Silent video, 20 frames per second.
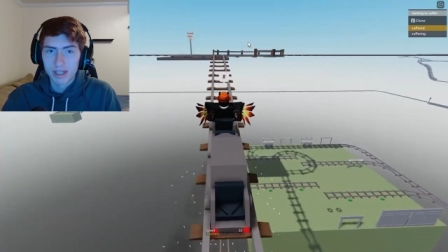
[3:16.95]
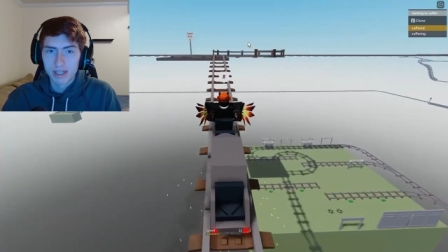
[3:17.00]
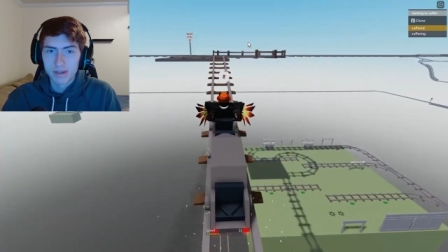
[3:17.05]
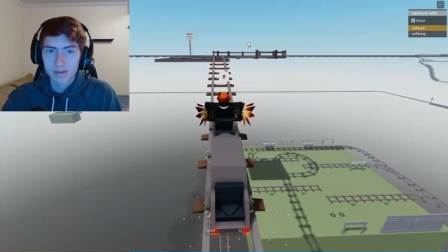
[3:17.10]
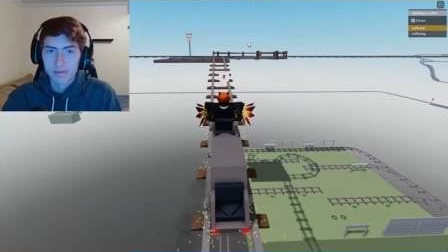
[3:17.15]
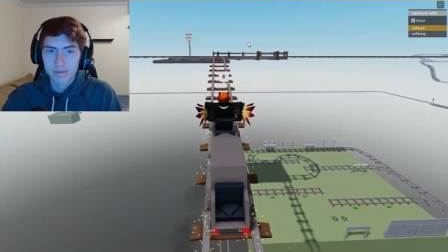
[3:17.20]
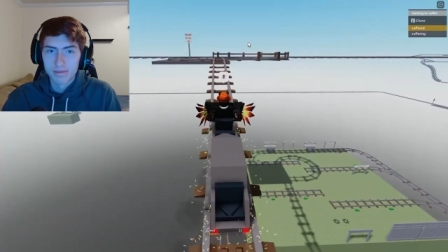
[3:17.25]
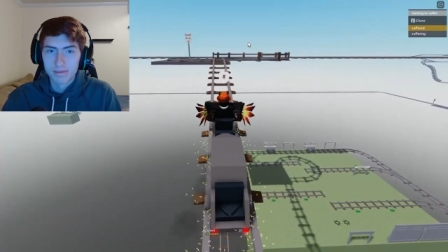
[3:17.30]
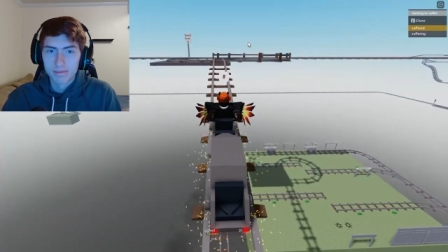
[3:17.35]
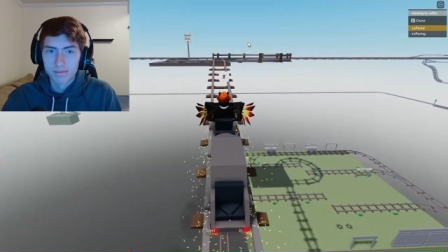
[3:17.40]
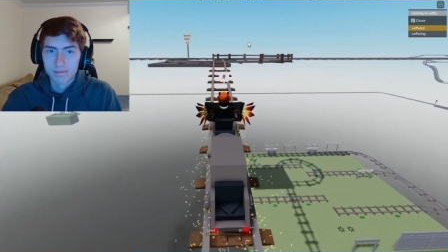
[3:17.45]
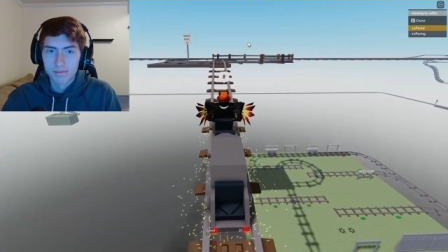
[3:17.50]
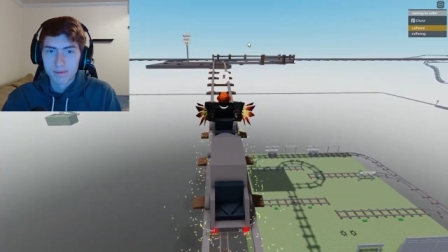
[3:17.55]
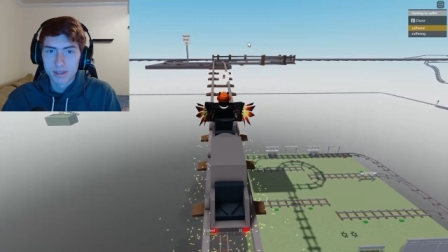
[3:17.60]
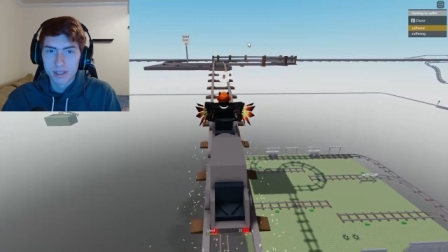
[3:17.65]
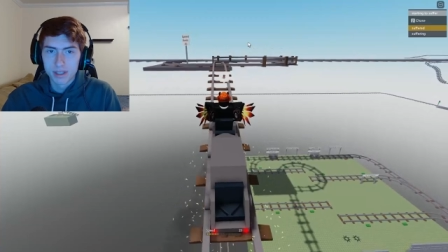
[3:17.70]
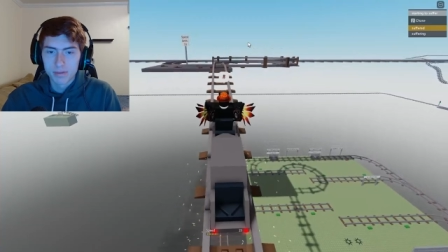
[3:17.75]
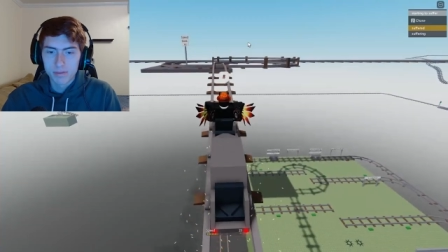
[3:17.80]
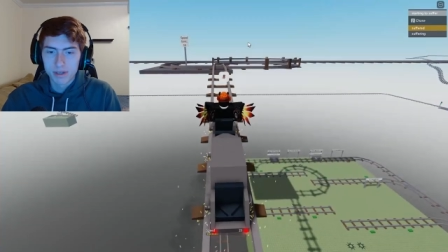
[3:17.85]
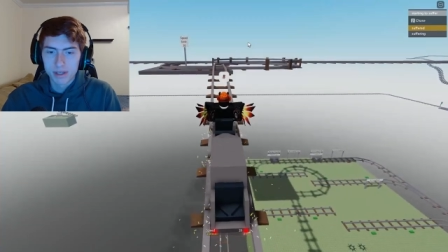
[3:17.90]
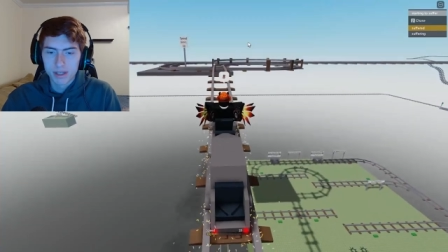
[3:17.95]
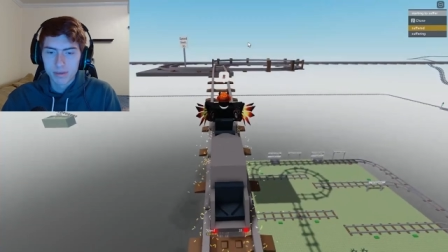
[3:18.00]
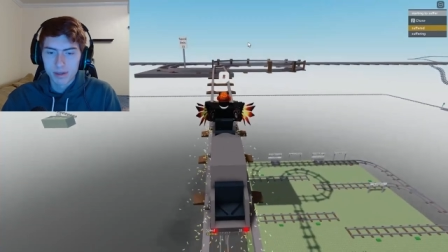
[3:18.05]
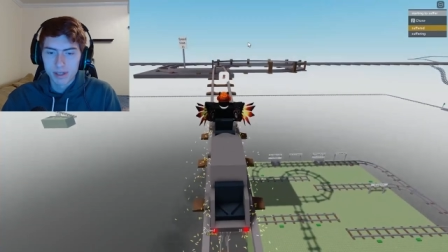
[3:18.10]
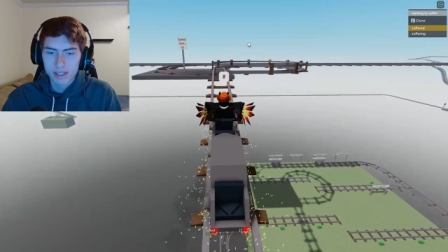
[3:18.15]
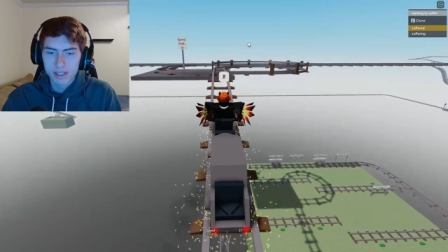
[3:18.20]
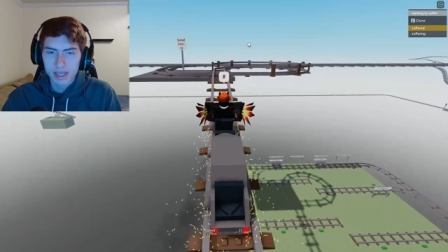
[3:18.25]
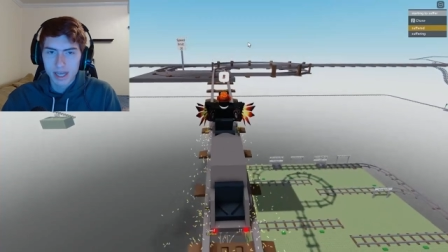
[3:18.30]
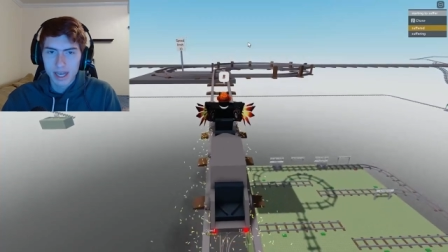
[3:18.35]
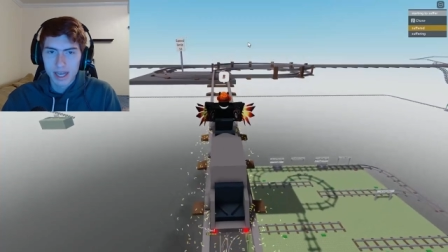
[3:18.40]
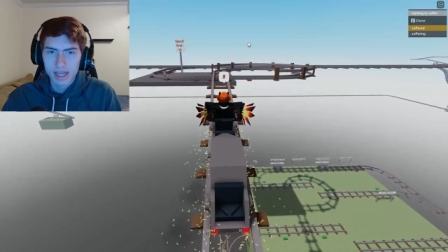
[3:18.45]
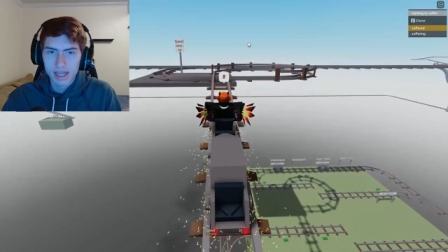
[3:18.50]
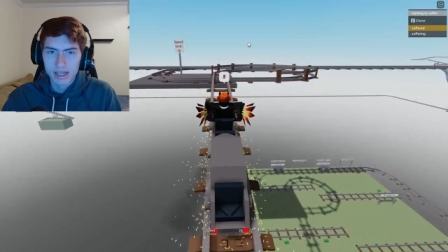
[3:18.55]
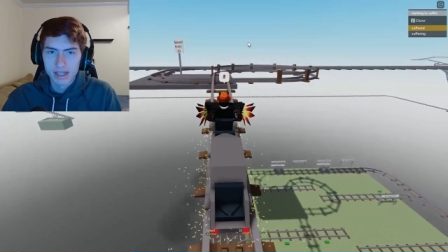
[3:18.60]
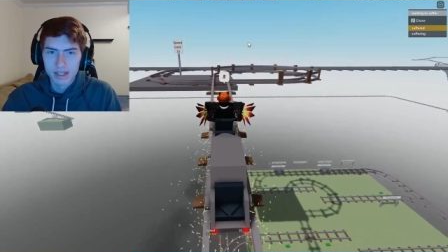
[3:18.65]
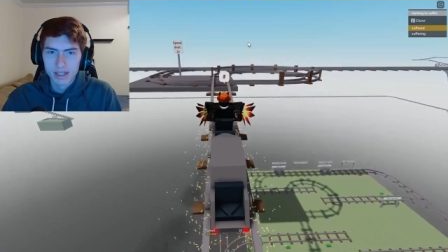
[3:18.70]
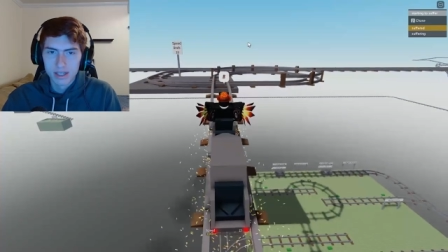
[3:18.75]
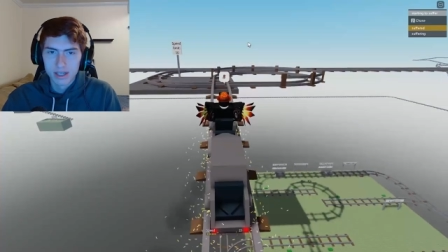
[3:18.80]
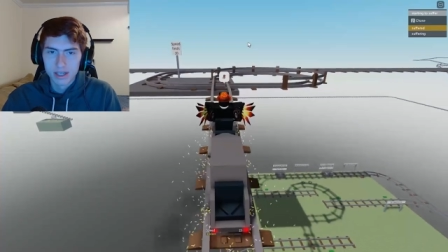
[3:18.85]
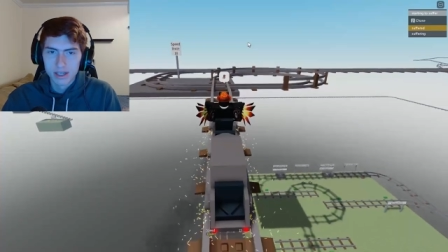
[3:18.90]
Um, speed limit 10.
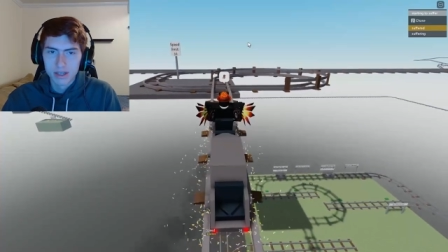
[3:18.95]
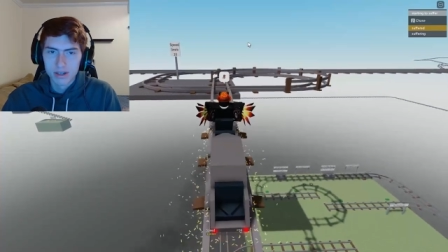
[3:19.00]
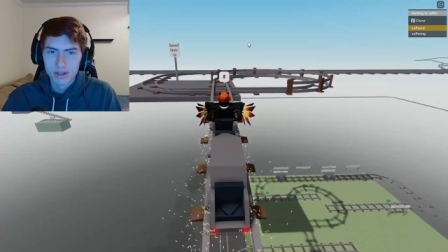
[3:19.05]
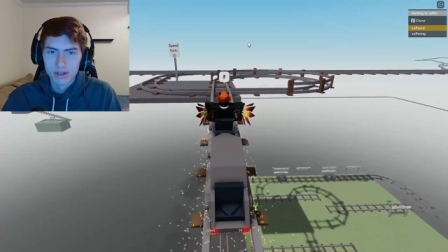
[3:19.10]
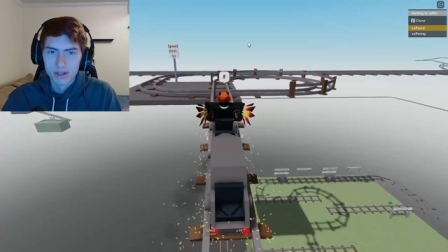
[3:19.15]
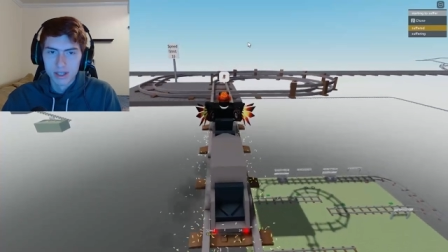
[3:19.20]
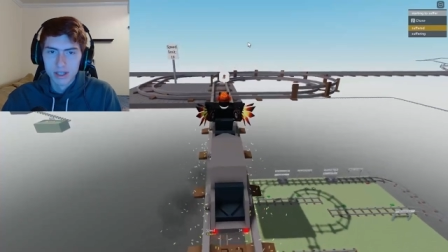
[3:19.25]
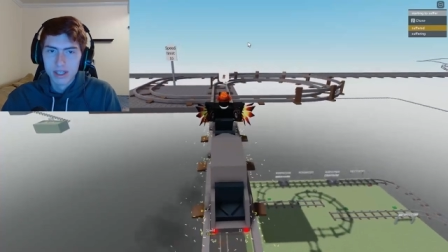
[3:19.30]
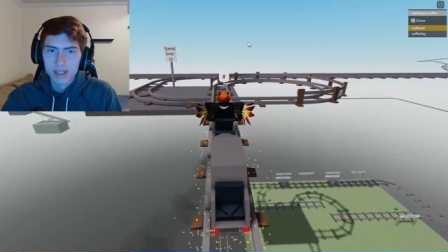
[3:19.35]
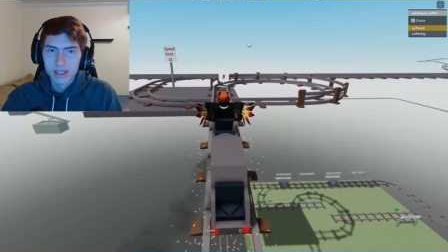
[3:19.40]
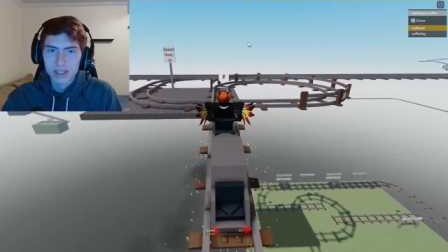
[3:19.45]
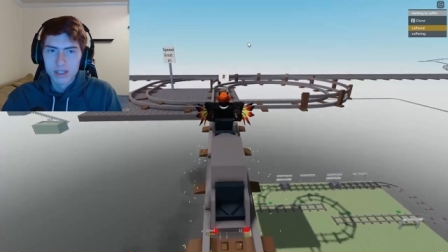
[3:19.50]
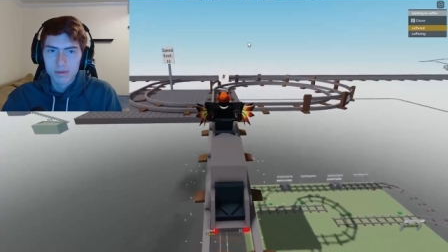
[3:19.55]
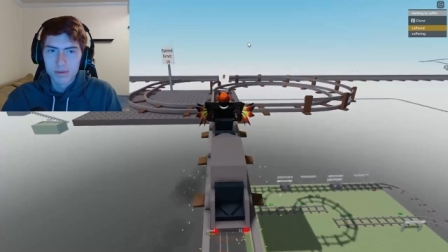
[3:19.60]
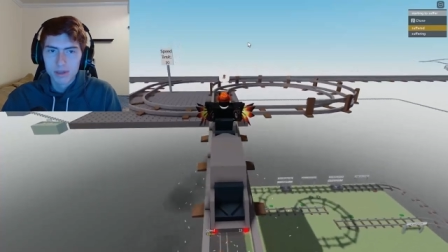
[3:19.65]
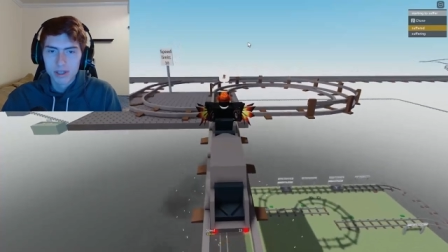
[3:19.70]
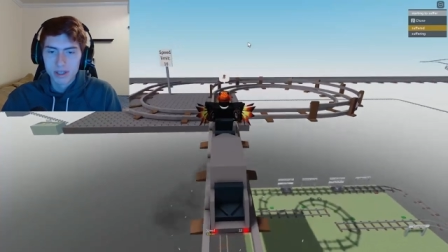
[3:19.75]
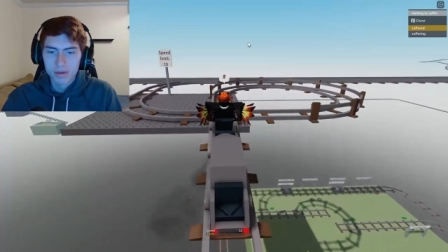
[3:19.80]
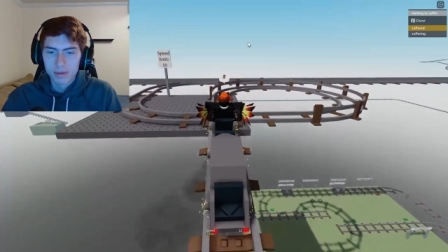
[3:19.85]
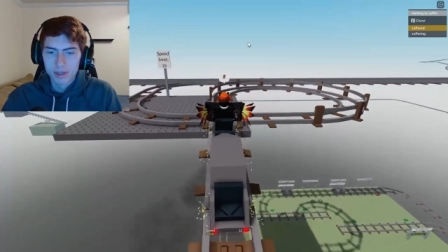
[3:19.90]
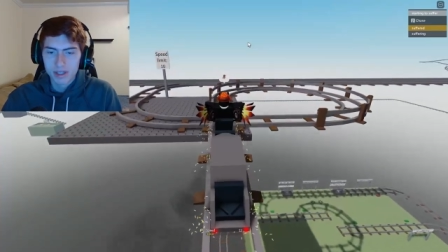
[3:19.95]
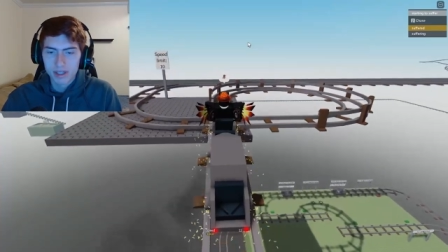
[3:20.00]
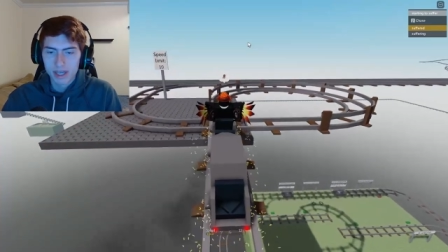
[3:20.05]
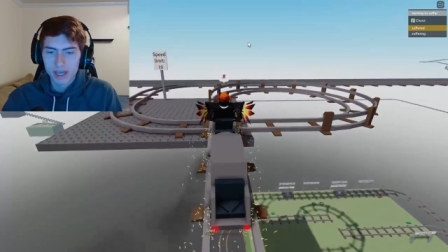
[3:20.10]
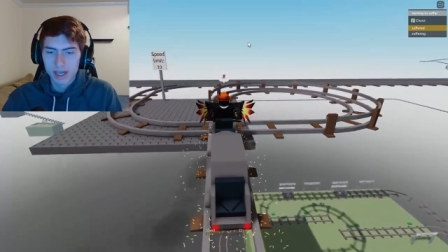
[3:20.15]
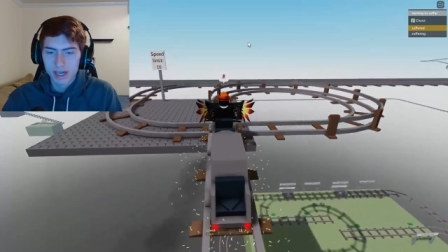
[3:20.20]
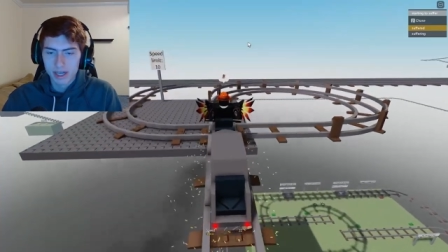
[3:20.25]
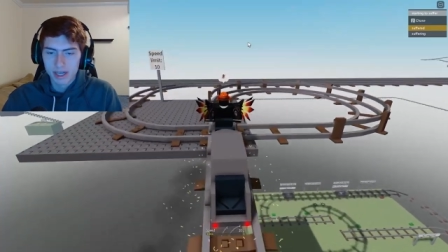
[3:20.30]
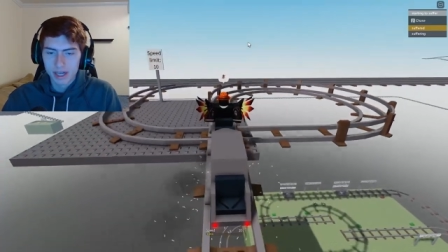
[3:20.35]
Uh oh Speed limit 10.